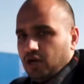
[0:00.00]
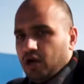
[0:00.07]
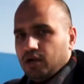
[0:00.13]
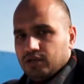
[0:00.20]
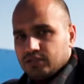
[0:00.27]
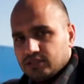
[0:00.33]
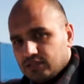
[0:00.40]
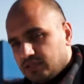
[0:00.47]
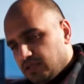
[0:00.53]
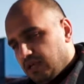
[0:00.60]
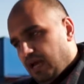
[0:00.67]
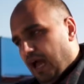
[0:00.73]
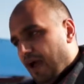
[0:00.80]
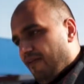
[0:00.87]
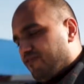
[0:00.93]
cars.
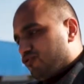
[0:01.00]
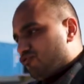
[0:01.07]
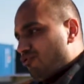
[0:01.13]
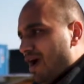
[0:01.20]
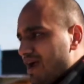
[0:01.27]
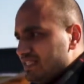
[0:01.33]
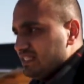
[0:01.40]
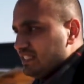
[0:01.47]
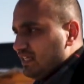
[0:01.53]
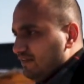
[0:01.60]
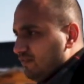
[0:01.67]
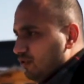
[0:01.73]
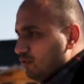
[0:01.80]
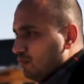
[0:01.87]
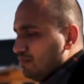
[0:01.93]
I've tried to
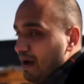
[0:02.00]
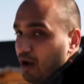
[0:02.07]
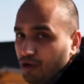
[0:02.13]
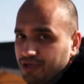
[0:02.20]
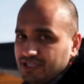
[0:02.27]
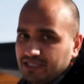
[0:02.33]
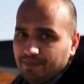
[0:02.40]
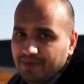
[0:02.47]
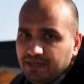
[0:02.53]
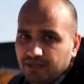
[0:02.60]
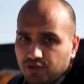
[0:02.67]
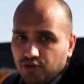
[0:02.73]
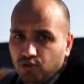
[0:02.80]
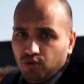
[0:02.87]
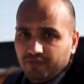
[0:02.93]
give you my honest
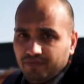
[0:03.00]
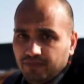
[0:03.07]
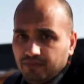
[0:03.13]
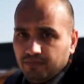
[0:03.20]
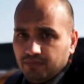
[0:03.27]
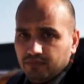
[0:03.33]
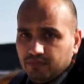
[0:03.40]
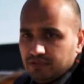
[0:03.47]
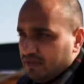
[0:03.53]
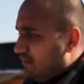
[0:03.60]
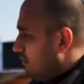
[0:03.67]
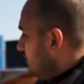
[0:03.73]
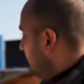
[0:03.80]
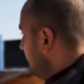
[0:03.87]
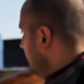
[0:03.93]
opinion on all of them. Set
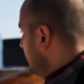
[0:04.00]
off.